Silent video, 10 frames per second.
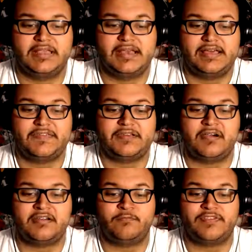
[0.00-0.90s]
The
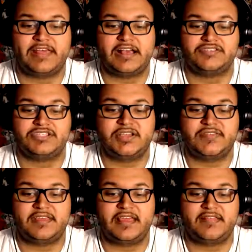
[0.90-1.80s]
garden was actually just
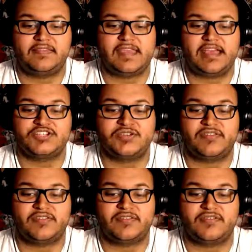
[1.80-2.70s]
at the entrance
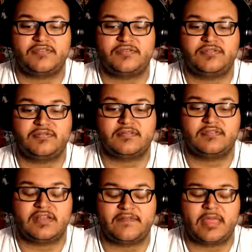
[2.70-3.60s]
to
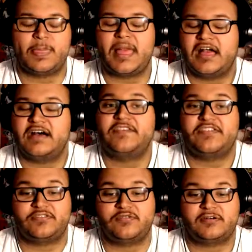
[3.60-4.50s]
of the
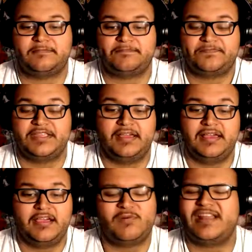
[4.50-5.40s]
school.
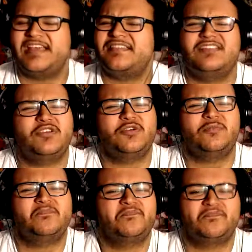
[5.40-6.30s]
Why'd I say two?
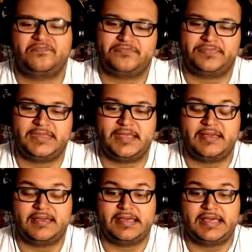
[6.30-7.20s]

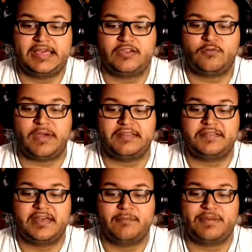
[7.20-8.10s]
Quaint,
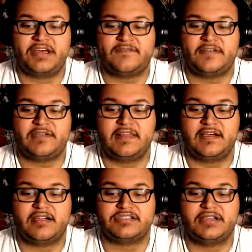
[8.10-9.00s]
but not very
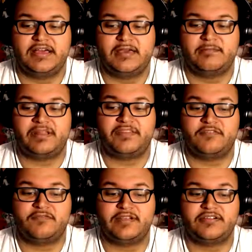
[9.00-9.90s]
large, but in the
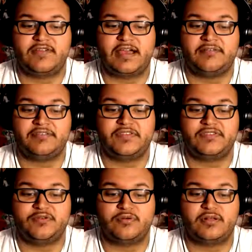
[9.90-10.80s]
rear grounds of the
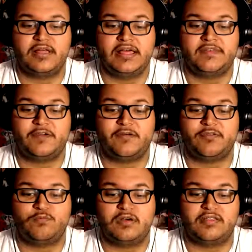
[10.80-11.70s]
school, there was a
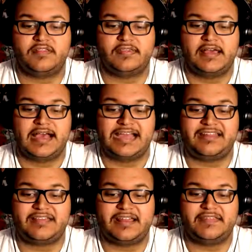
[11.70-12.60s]
woods. I
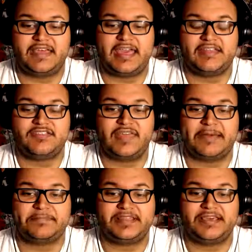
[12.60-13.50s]
decided to head to
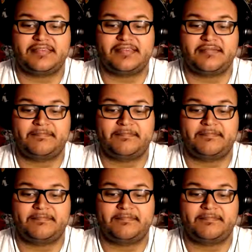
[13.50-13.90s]
that place.